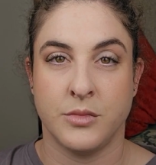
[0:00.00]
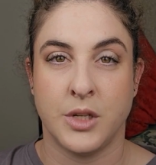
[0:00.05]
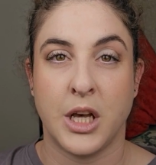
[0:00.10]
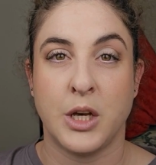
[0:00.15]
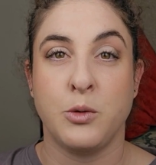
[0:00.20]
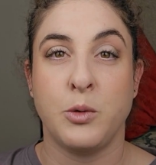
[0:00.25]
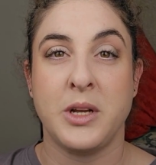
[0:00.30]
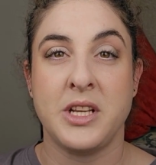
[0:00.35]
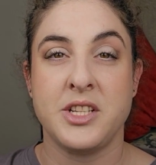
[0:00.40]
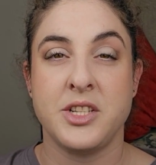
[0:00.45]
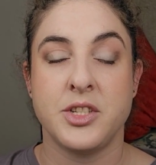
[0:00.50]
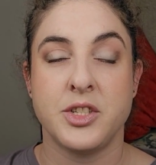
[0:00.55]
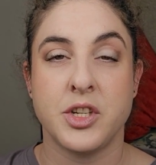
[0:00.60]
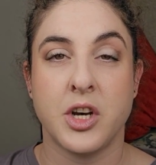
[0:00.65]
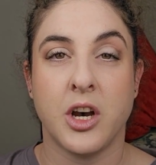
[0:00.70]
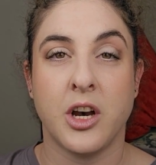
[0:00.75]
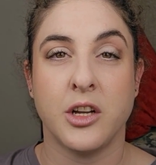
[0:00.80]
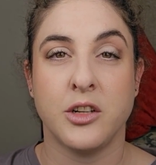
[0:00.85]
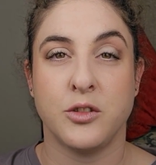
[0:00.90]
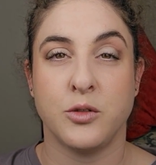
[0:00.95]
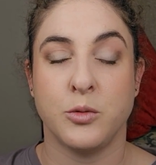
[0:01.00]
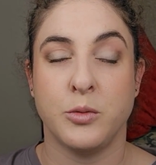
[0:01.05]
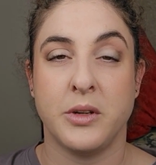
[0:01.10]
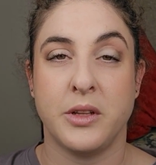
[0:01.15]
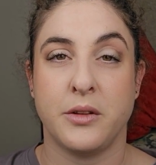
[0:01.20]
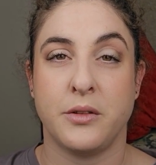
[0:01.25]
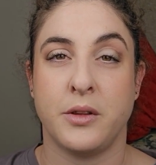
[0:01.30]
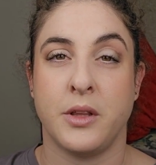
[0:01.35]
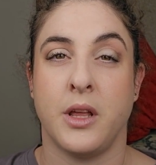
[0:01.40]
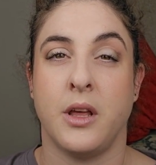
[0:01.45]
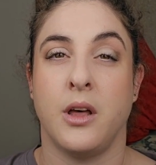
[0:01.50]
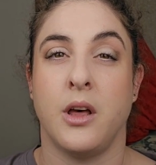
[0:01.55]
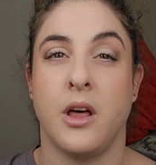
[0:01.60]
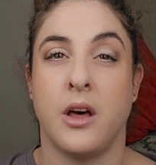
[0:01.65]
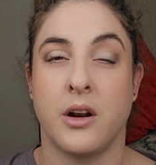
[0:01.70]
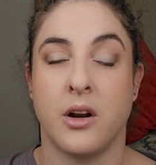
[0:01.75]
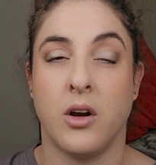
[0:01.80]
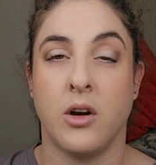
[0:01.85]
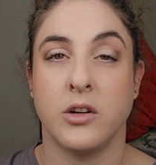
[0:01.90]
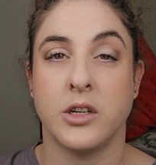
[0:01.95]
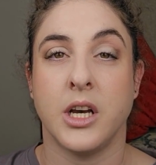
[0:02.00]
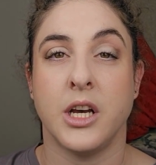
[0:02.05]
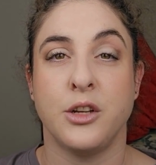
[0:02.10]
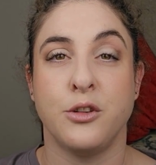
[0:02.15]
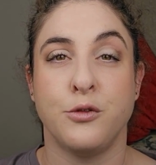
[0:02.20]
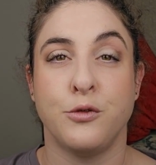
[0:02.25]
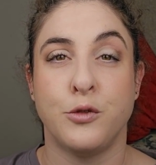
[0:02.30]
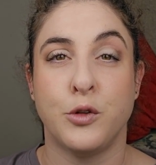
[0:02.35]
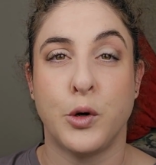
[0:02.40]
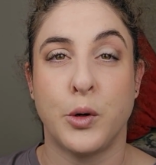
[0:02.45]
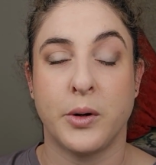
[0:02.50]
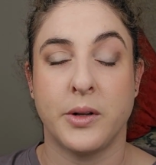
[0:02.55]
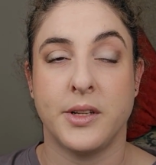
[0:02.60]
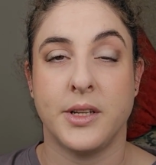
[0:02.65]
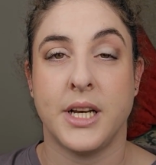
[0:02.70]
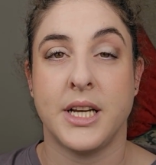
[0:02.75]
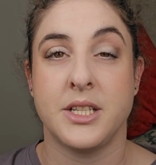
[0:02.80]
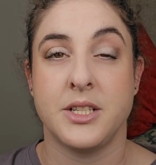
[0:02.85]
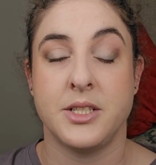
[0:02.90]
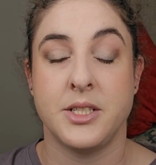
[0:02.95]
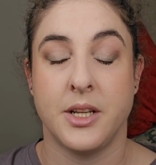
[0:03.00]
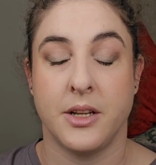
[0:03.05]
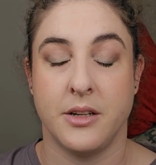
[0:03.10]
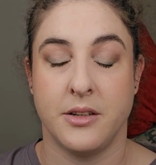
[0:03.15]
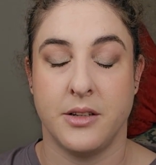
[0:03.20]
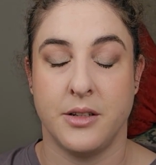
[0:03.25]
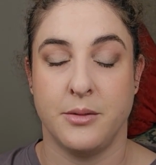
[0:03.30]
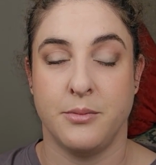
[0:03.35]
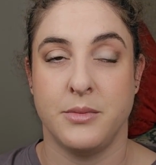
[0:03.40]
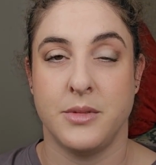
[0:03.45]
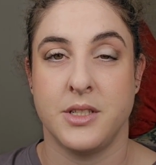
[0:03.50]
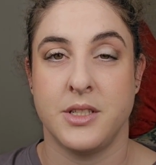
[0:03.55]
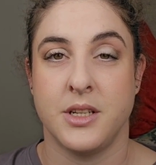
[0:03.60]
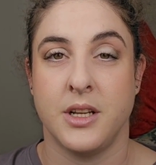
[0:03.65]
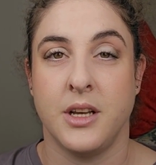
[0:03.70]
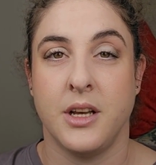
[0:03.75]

We start with raak en word as synonyms.